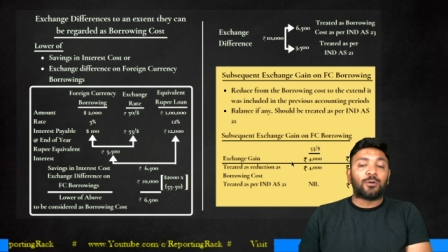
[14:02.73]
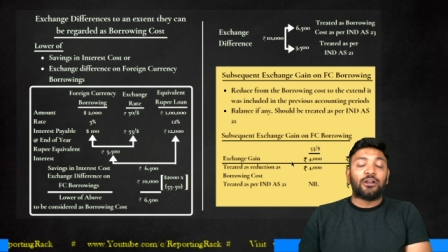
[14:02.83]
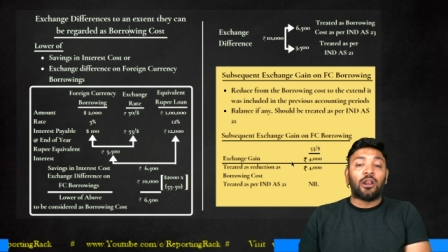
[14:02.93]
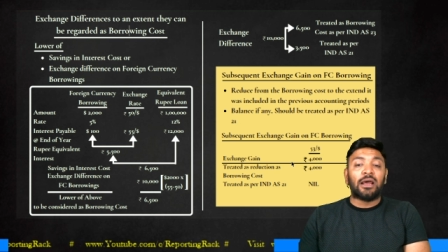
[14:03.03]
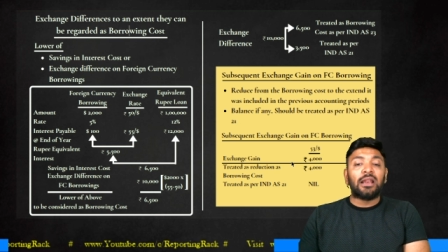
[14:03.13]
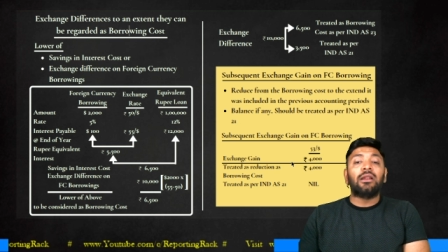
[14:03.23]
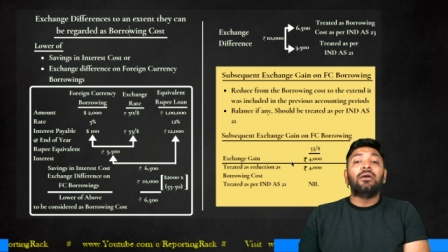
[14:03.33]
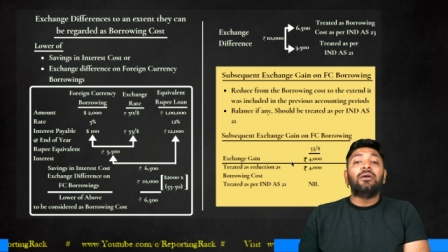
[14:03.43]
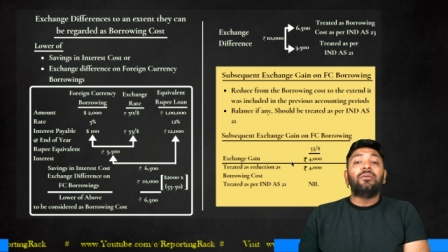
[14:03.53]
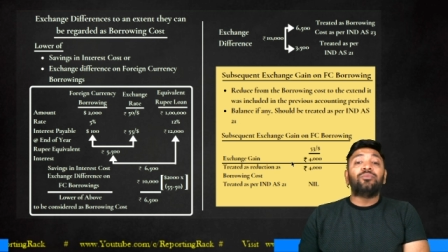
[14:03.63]
dollar,
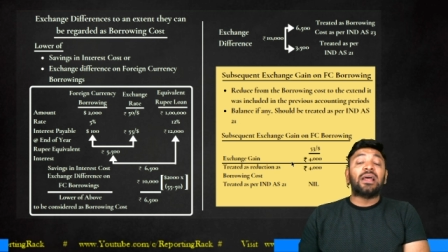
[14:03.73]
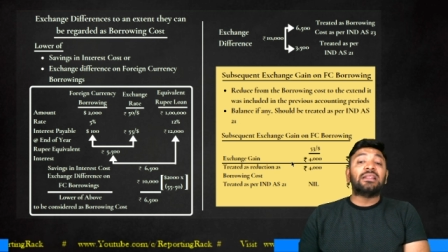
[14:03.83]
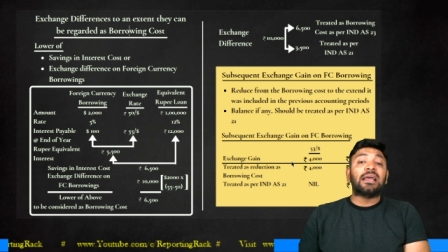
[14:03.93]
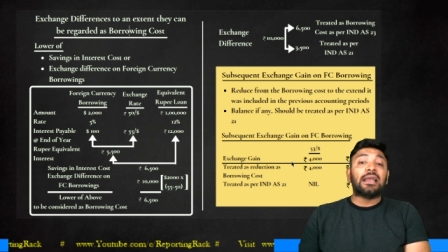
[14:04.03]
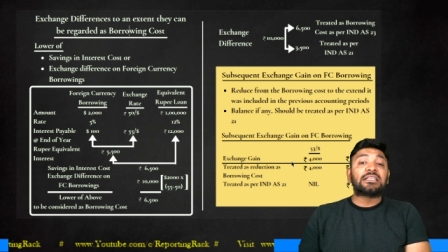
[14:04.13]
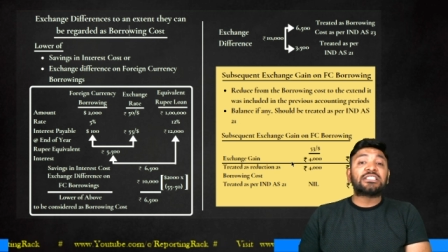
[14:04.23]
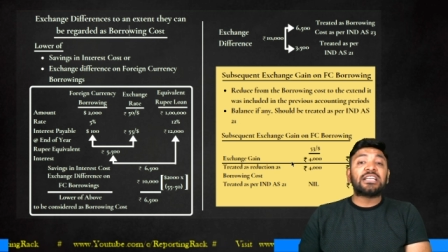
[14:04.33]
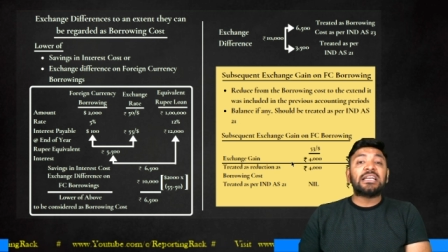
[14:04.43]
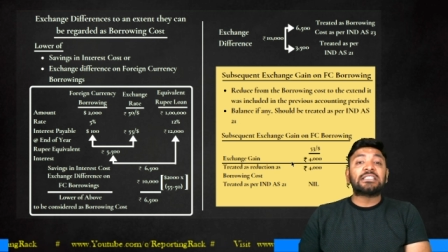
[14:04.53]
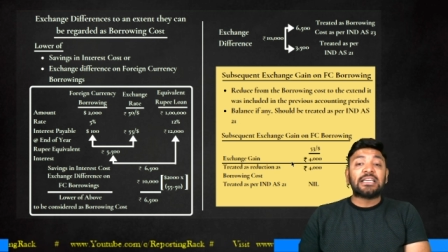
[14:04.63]
then the
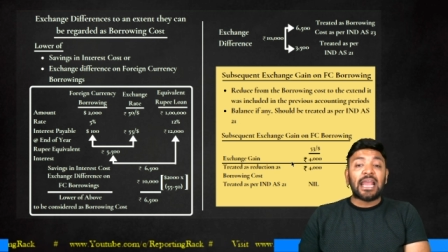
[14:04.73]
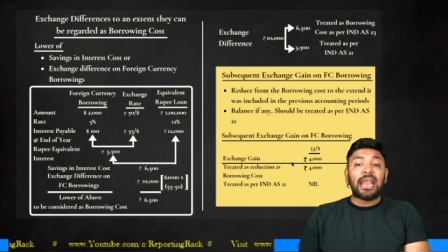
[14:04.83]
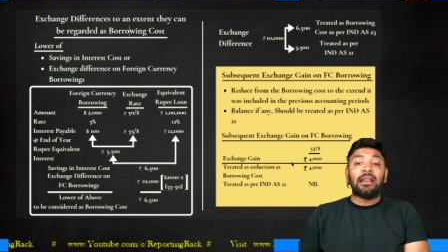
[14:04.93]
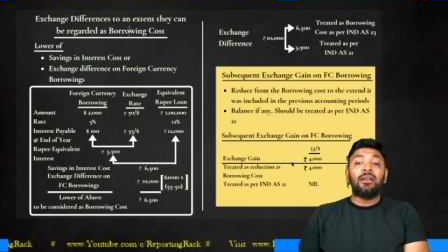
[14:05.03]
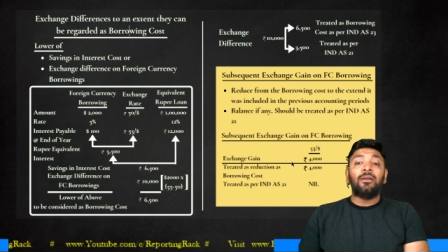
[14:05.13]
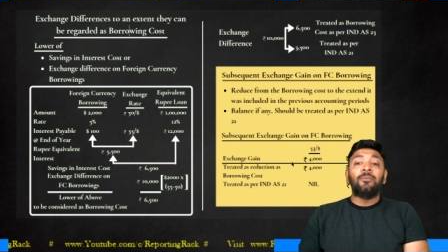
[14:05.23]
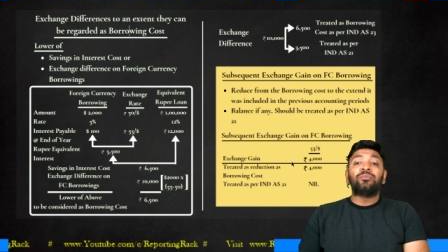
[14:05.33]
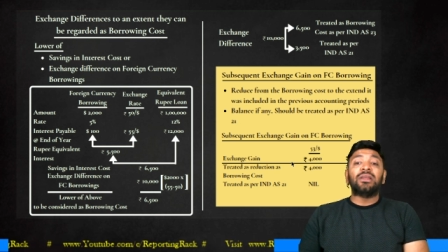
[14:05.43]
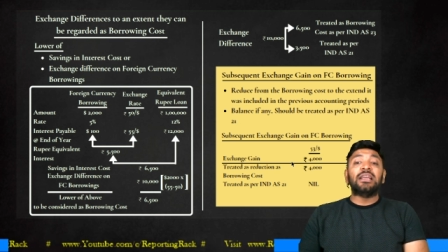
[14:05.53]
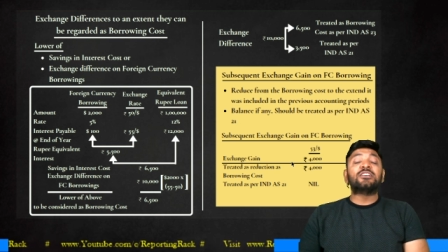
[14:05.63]
exchange gain
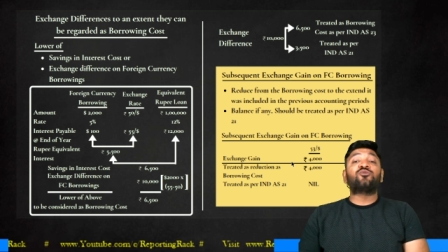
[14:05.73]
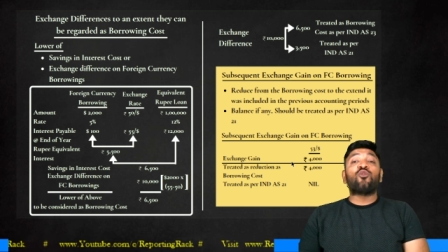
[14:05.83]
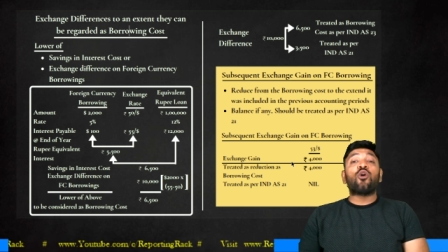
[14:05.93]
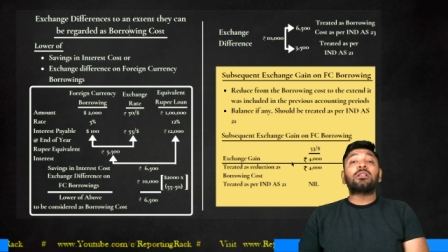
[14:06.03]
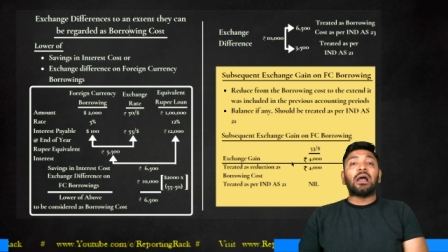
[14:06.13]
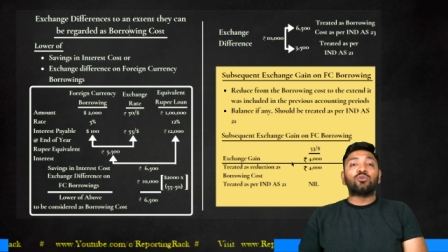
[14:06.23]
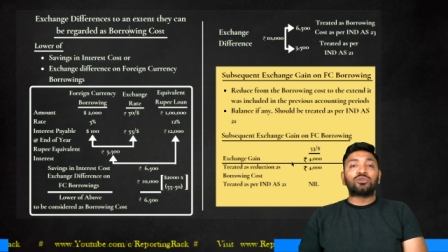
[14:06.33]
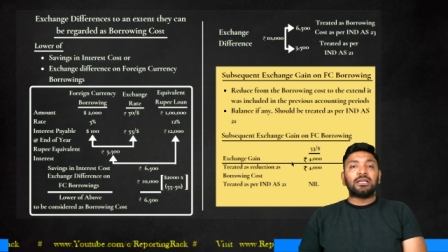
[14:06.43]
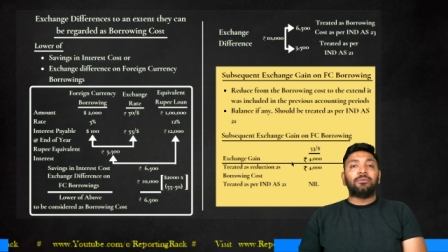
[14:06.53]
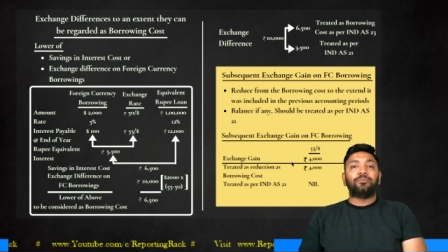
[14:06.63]
is
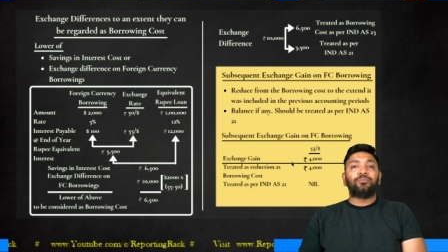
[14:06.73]
4,000.